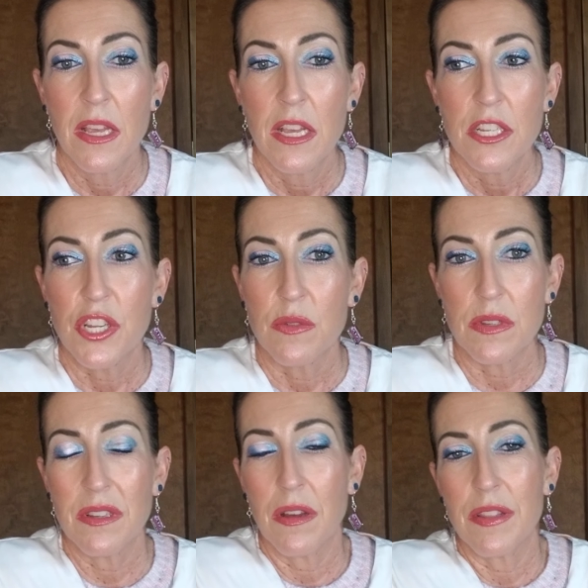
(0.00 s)
she goes,
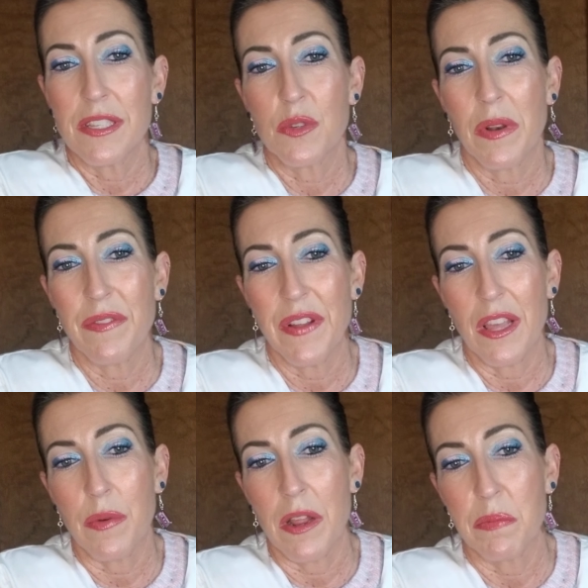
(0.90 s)
"Oh, this is what it felt like
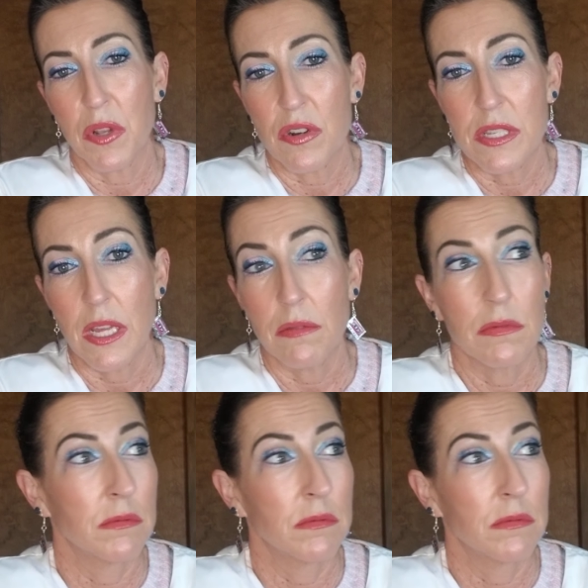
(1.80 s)
when I had pleurisy."